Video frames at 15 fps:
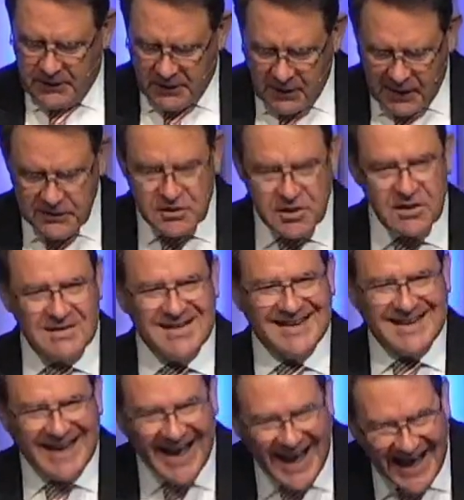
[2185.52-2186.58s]
God took the
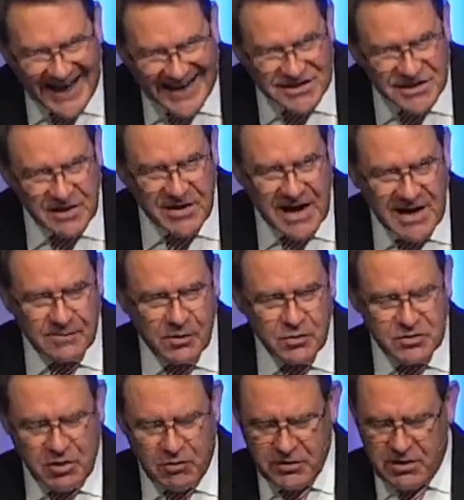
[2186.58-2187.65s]
kinds of
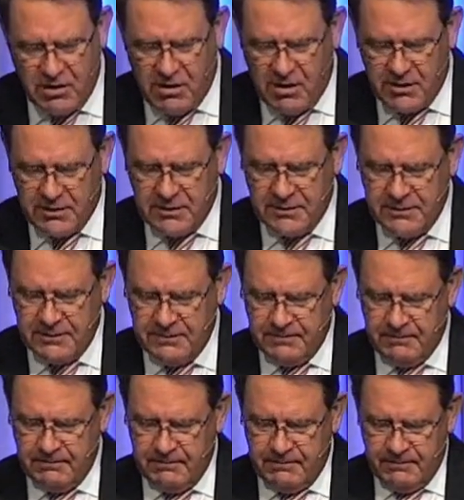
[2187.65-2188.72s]
animals on the ark.
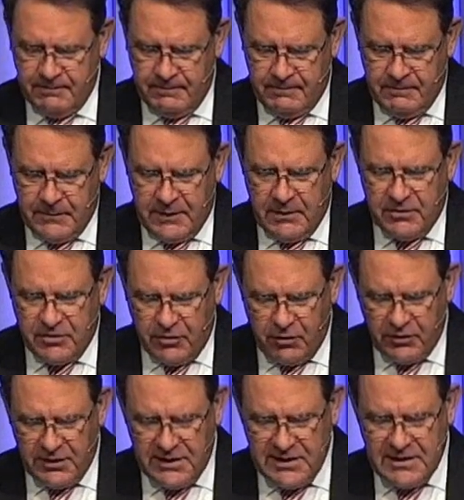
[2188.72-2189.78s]

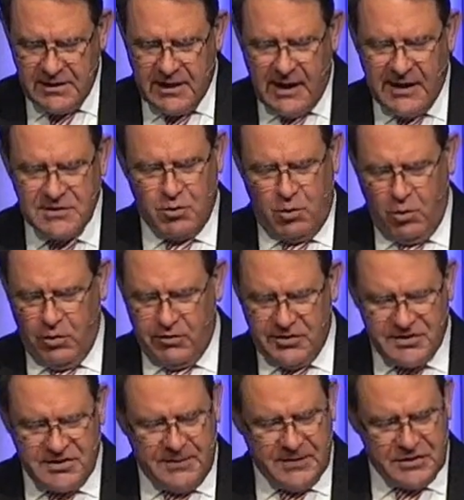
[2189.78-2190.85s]
Thirdly, God's order
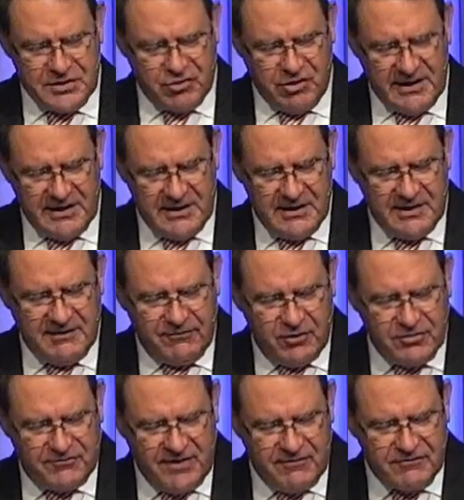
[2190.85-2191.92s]
is demonstrated. Look at
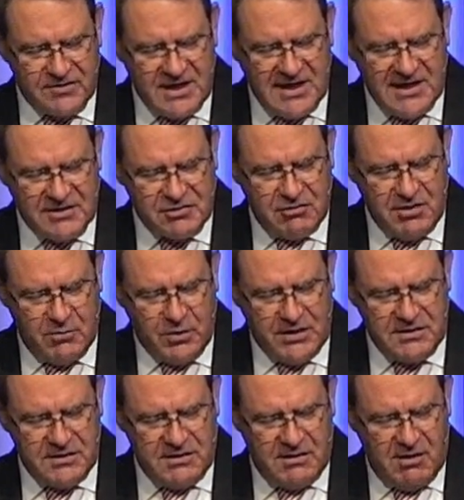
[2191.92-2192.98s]
verse 15. So they went
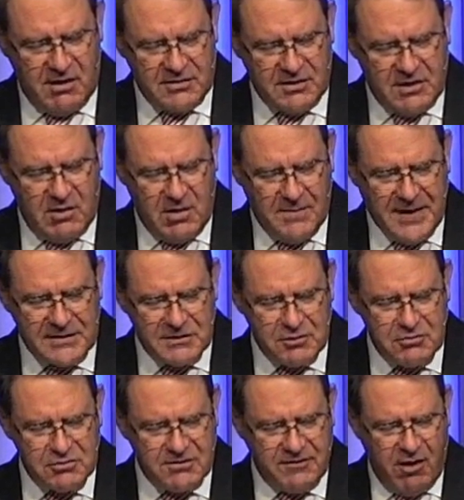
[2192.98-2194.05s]
into the ark to Noah by
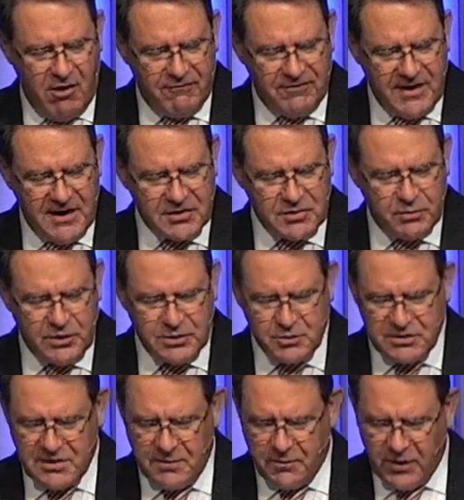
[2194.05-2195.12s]
twos of all flesh, in which
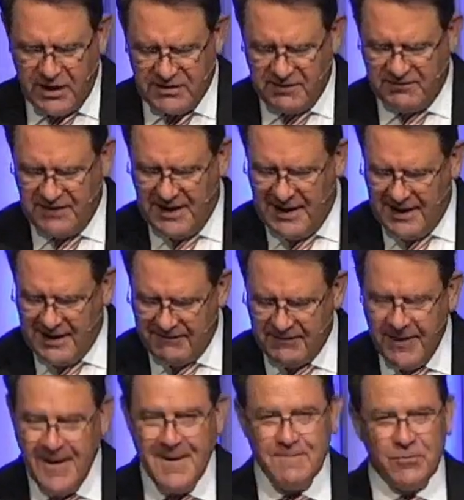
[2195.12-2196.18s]
was the breath of life.
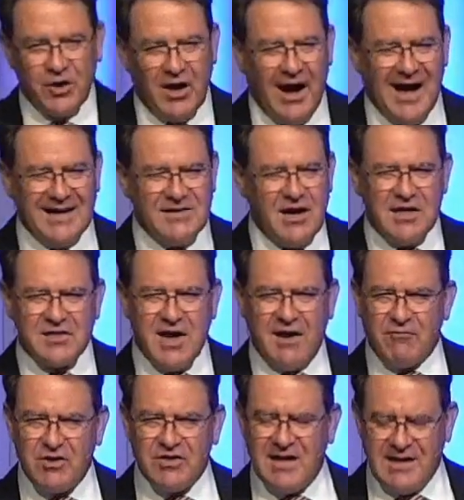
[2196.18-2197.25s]
God does
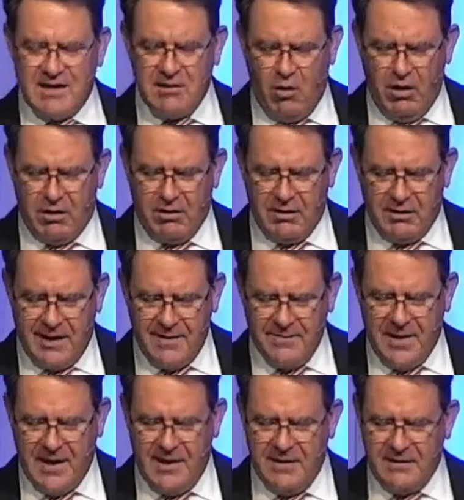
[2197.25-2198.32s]
everything in order.
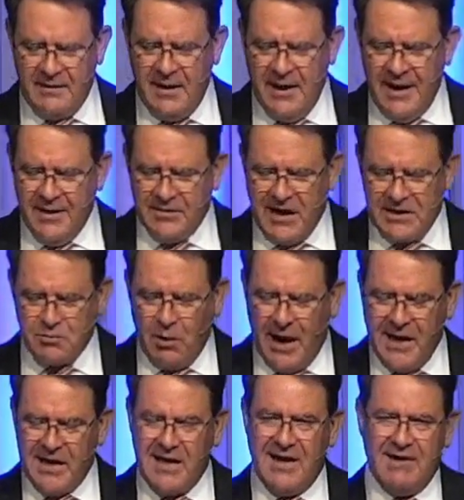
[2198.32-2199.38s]
Amen? That's
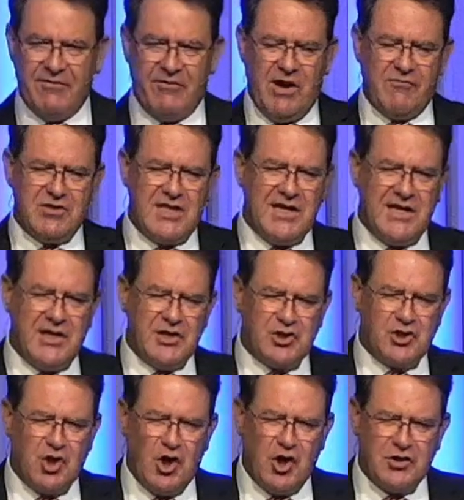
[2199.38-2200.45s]
why everything in his
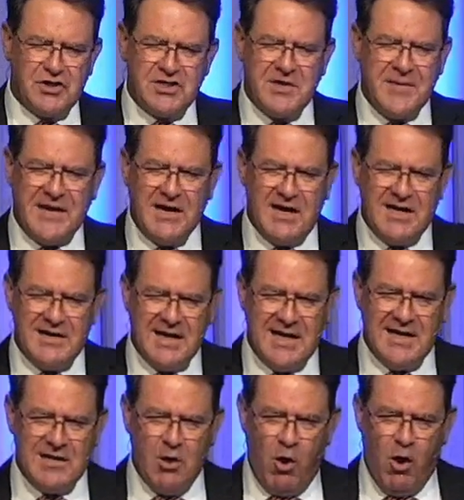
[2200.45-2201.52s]
church is to be done
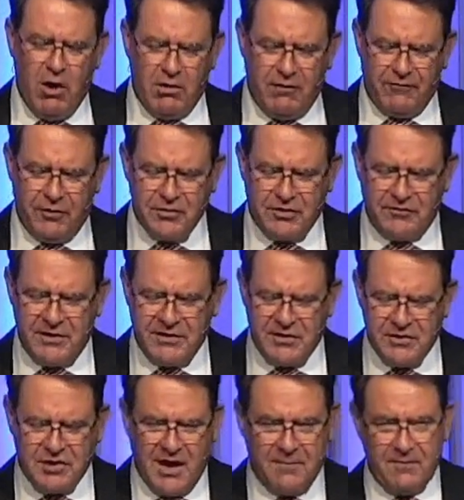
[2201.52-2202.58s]
in order. 1
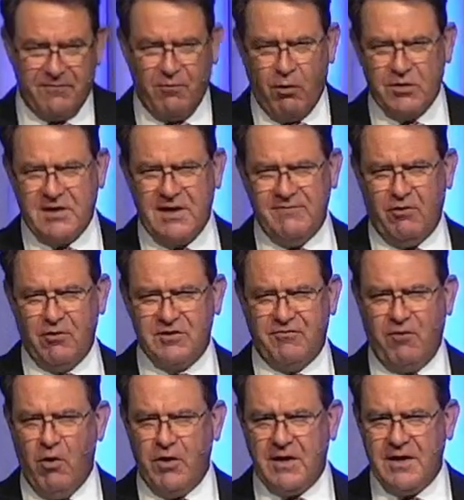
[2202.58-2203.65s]
Corinthians chapter 14, verse
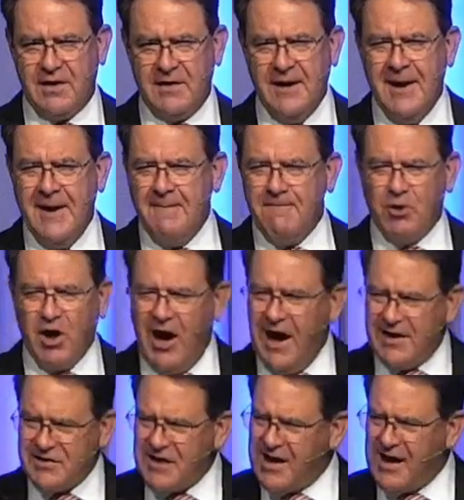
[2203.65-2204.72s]
40.
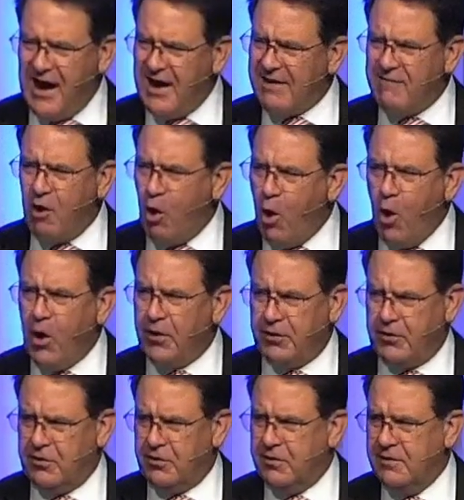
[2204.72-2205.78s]
God is a God of
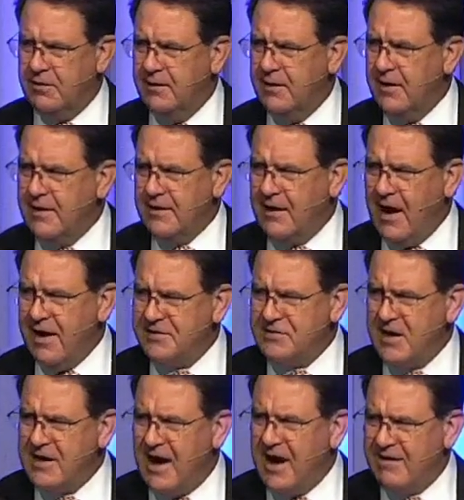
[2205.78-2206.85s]
order. God is
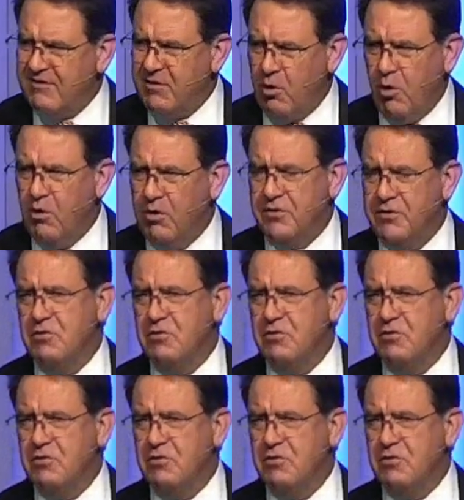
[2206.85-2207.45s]
a God of order.